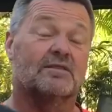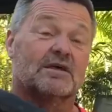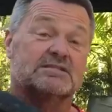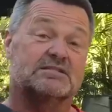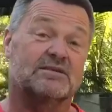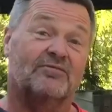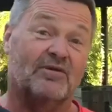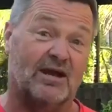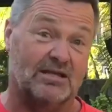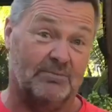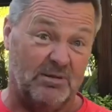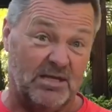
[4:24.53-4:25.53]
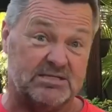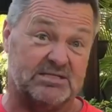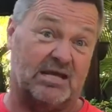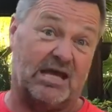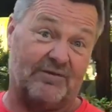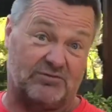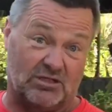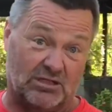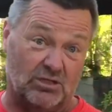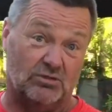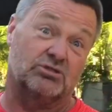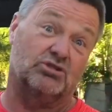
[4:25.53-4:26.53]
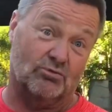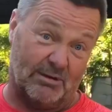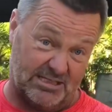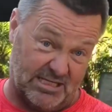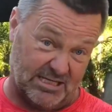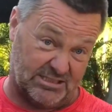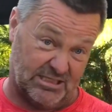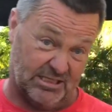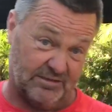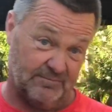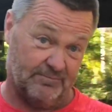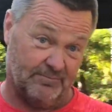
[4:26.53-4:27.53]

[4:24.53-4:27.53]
This is the final piece that I have to glue to do my testing.